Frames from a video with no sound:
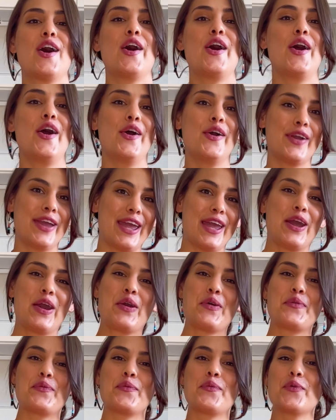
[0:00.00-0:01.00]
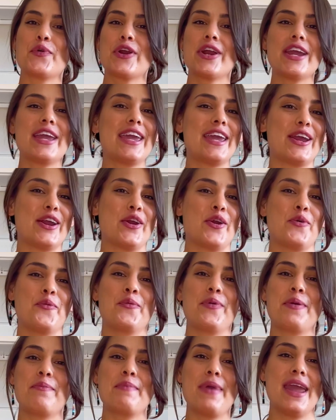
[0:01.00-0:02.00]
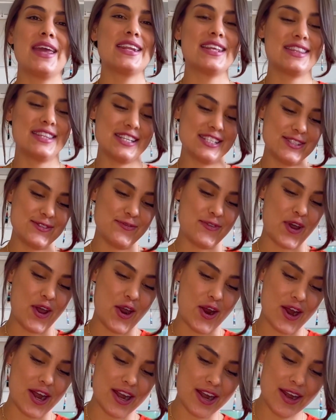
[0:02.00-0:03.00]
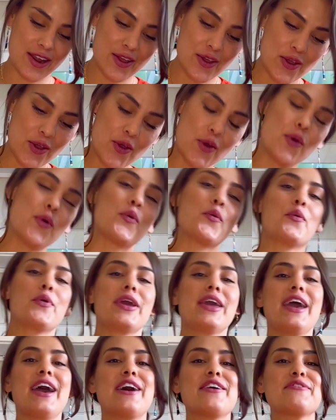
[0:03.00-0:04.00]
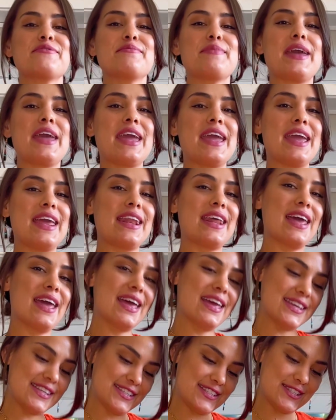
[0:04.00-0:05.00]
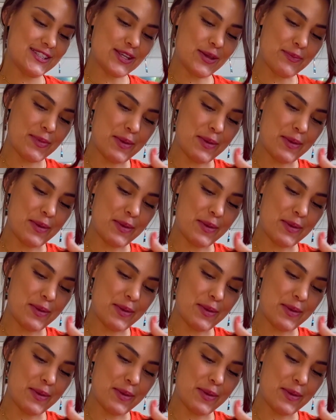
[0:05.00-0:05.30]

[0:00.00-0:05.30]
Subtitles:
Okay, we're here. We made it this far. We have made some